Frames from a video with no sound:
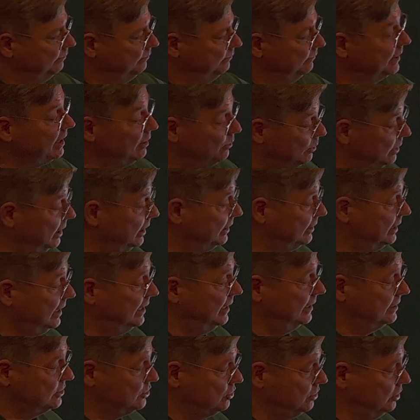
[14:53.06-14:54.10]
Yeah, well, it, and
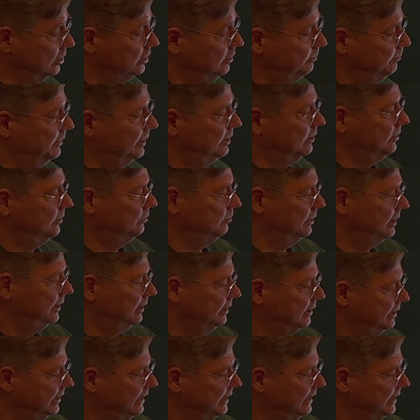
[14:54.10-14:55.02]
it's good because we can